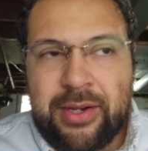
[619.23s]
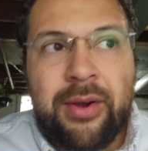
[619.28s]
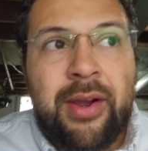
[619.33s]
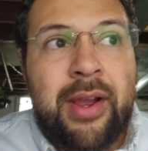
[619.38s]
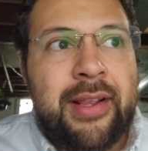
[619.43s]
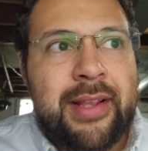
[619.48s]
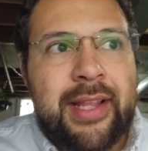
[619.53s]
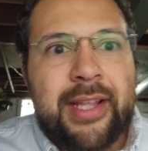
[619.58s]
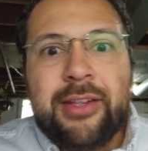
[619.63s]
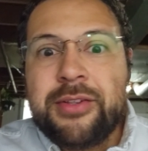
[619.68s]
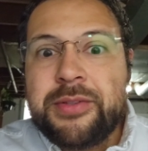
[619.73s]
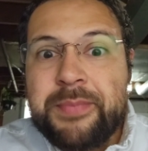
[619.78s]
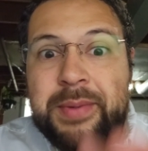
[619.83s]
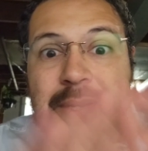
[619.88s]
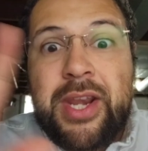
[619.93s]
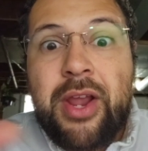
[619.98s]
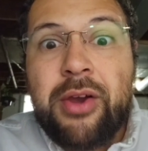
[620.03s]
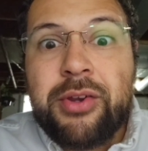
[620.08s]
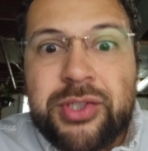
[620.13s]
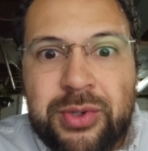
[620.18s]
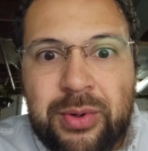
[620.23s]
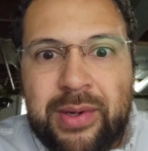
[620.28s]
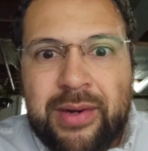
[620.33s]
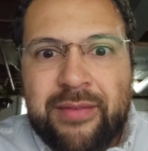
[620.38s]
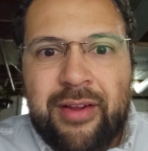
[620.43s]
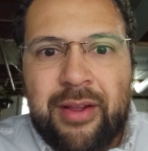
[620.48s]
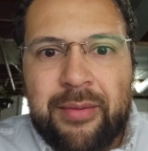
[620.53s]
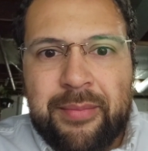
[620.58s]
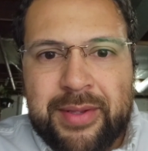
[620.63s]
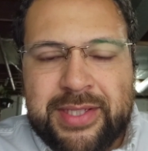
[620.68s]
So, like, there's been no
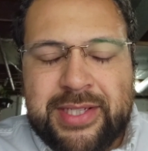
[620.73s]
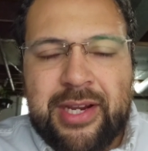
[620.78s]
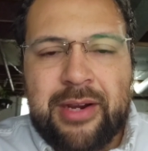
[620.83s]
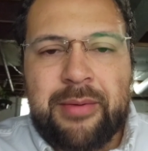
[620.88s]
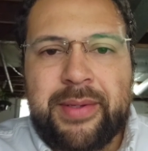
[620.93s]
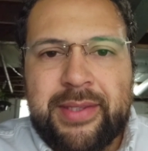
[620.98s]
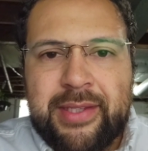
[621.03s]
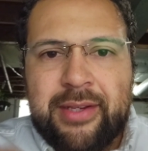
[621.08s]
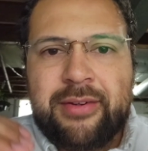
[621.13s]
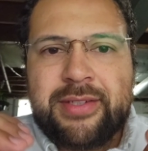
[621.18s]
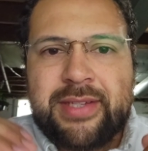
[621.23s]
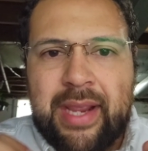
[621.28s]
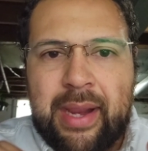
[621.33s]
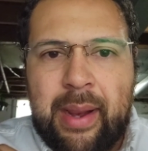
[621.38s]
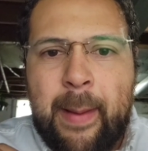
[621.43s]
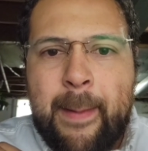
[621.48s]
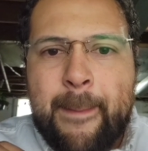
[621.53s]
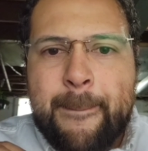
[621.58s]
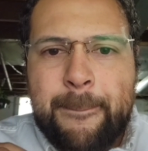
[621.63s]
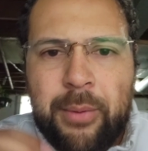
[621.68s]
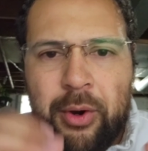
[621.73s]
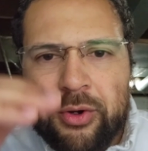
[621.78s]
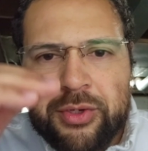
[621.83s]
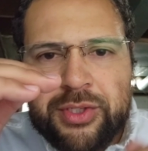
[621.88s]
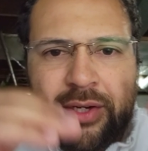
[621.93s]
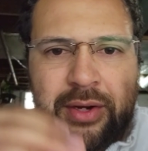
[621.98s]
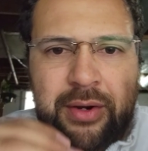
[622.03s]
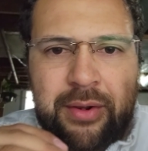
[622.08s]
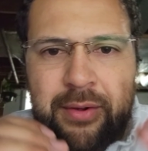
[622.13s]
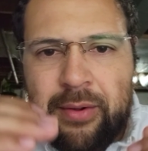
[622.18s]
story developments here, but there's like
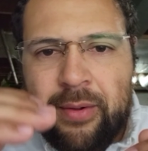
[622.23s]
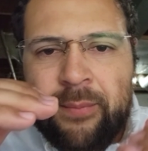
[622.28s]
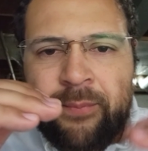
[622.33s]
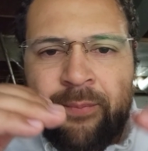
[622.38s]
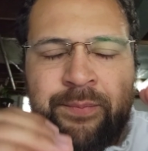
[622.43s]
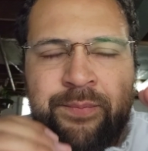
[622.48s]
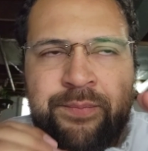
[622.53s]
personal